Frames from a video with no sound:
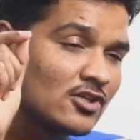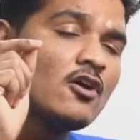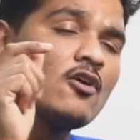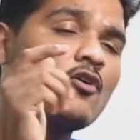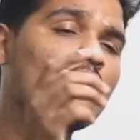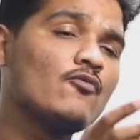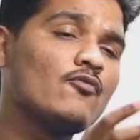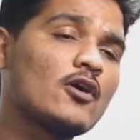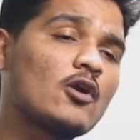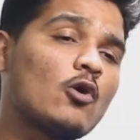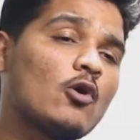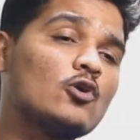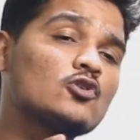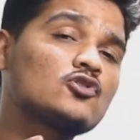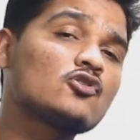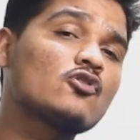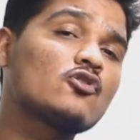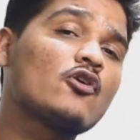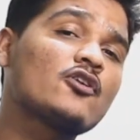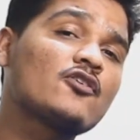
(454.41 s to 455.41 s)
We are also
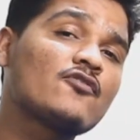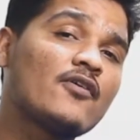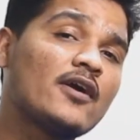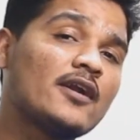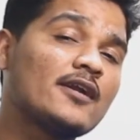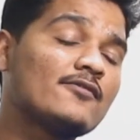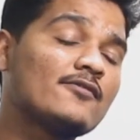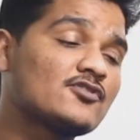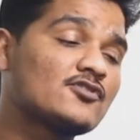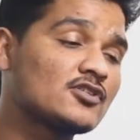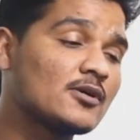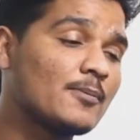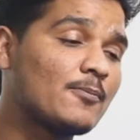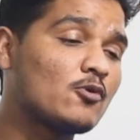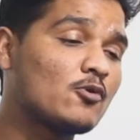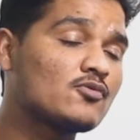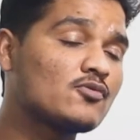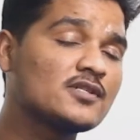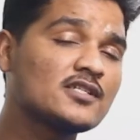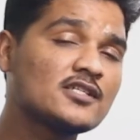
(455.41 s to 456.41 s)
going to find out support
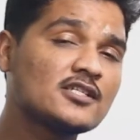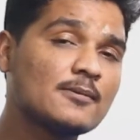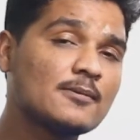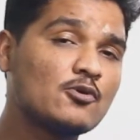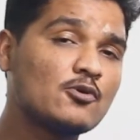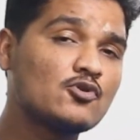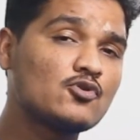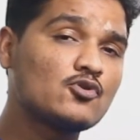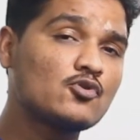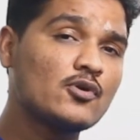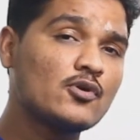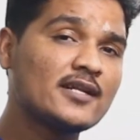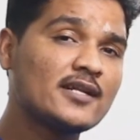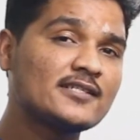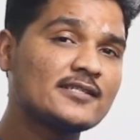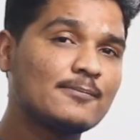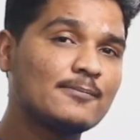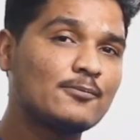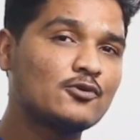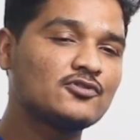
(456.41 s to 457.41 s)
1, support 2 and
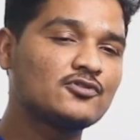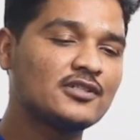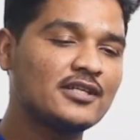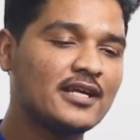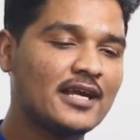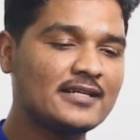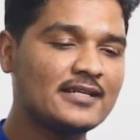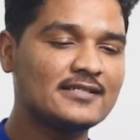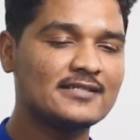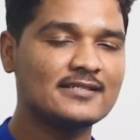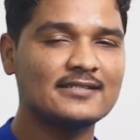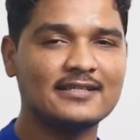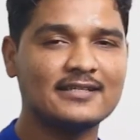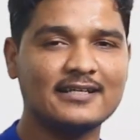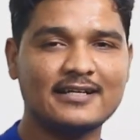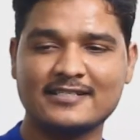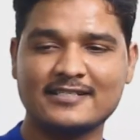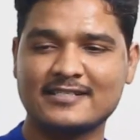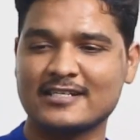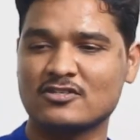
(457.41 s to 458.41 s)
support 3, and
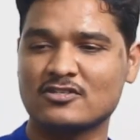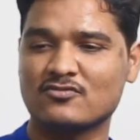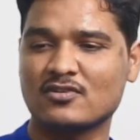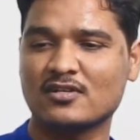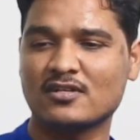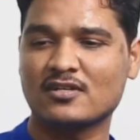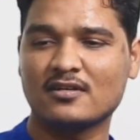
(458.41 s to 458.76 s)
resistance 1,